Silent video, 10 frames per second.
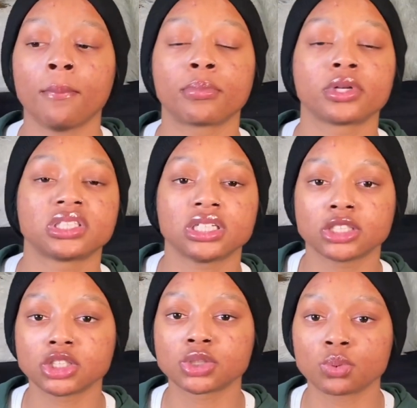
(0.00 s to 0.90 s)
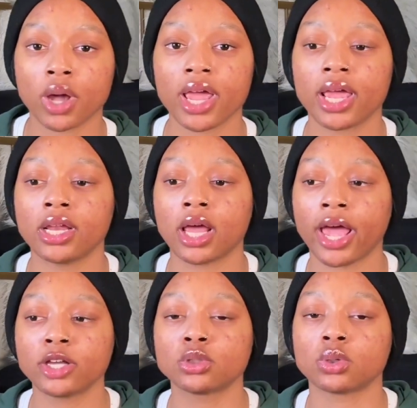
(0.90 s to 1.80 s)
pretentious way, in an
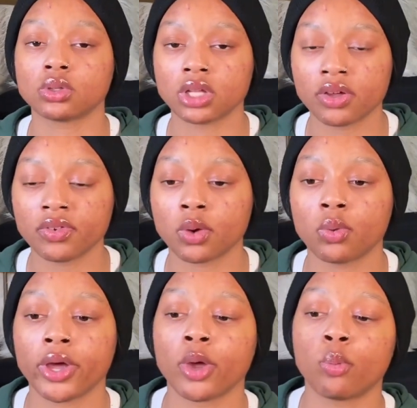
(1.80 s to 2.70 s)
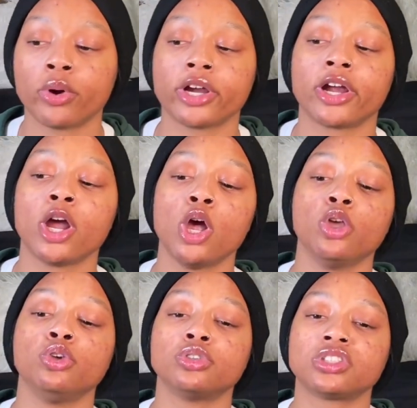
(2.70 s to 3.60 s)
actual loving way where
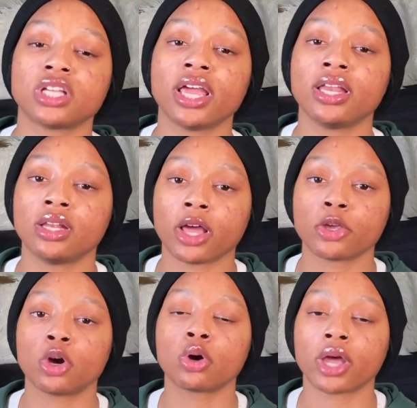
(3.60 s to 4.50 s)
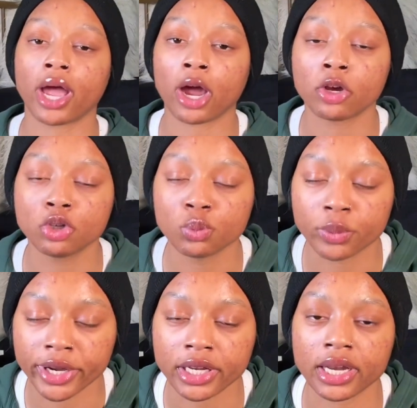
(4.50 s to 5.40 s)
you state like, okay, you
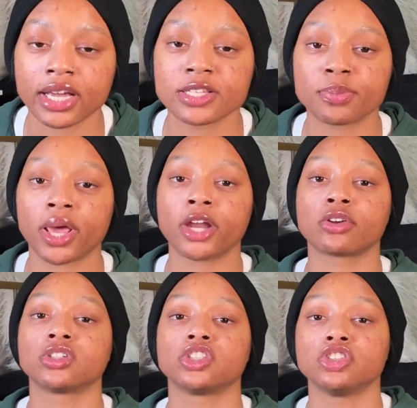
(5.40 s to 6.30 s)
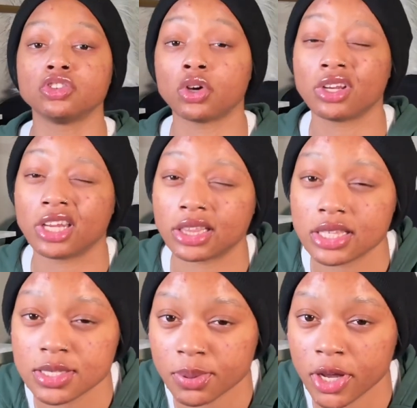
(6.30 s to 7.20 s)
recognize patterns, you know that
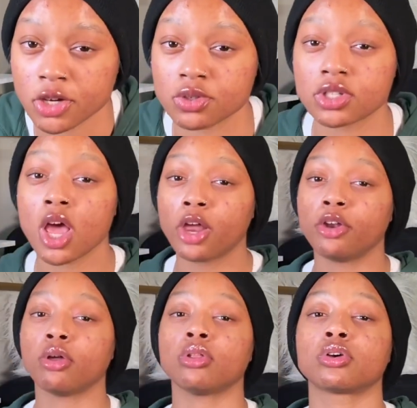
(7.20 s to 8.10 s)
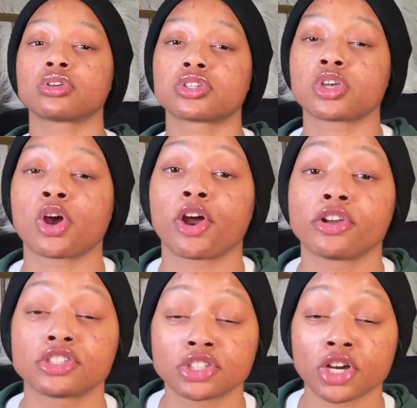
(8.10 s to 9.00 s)
these patterns no longer
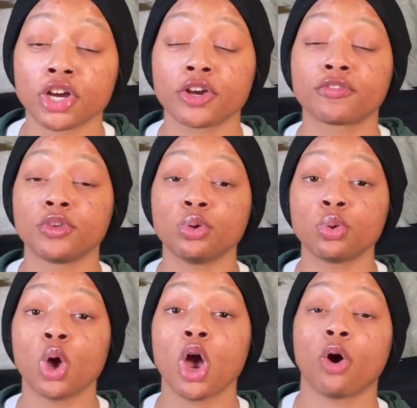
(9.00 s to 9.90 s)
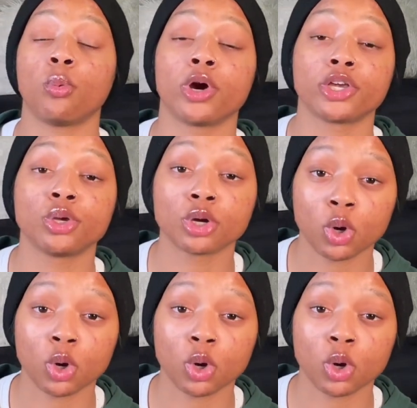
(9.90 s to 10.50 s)
serve you where you're